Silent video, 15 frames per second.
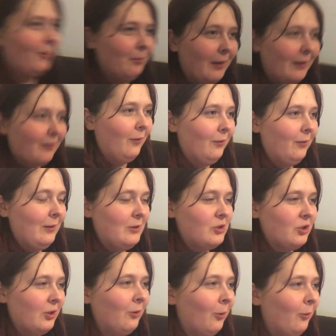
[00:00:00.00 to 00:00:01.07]
from, like, the
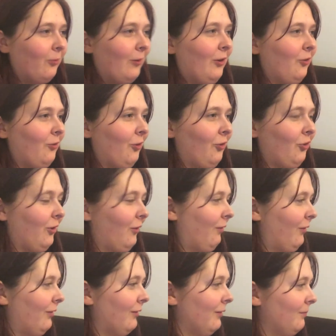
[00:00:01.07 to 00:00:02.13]
general French version of
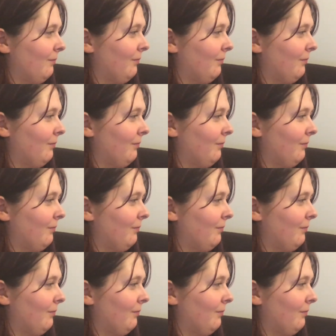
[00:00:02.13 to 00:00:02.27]
it.